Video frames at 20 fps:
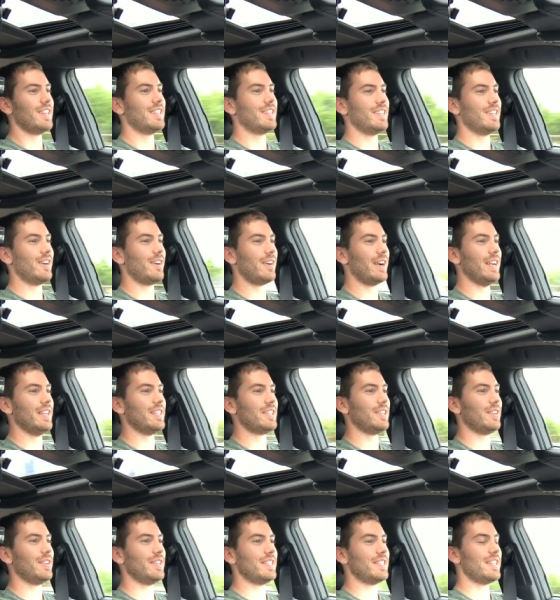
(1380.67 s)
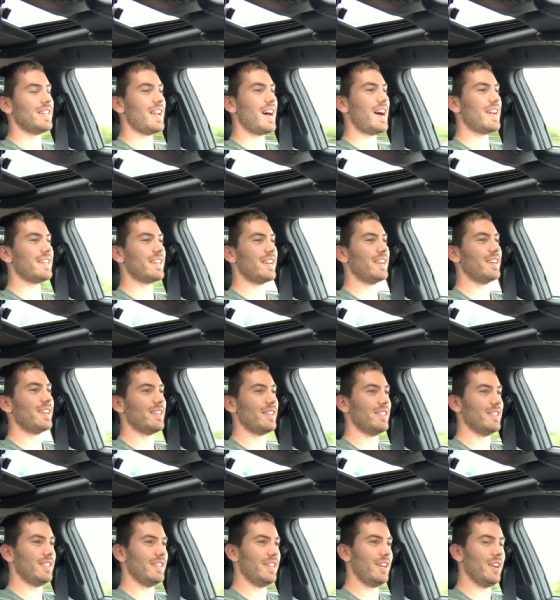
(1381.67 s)
All right, so it's not gonna,
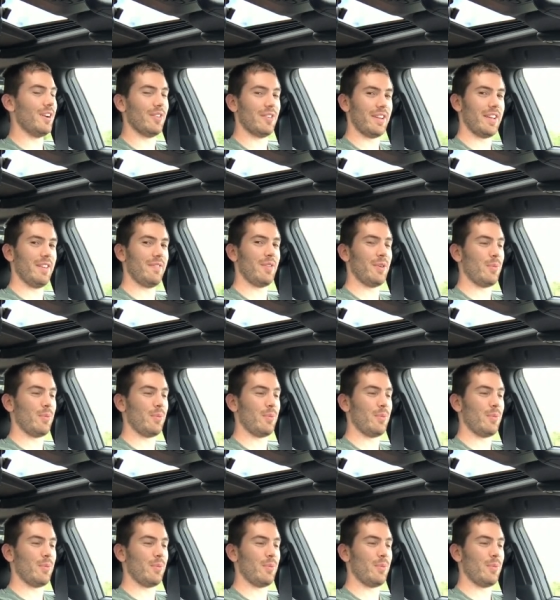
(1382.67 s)
you know, give you